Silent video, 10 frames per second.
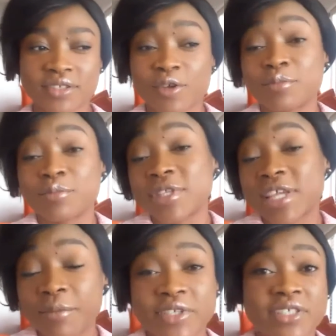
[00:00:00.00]

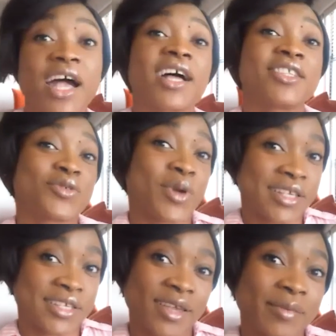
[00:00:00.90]
sometimes is hard to
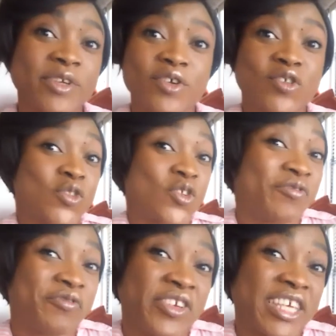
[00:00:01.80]
accept because we don't
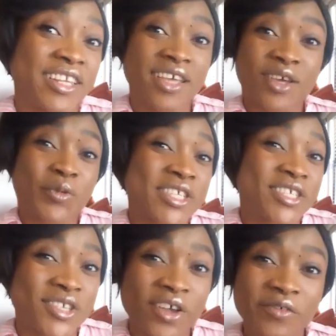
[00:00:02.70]
feel we
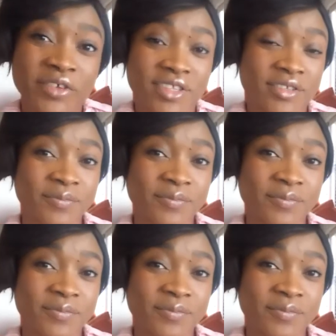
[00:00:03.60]
deserve it.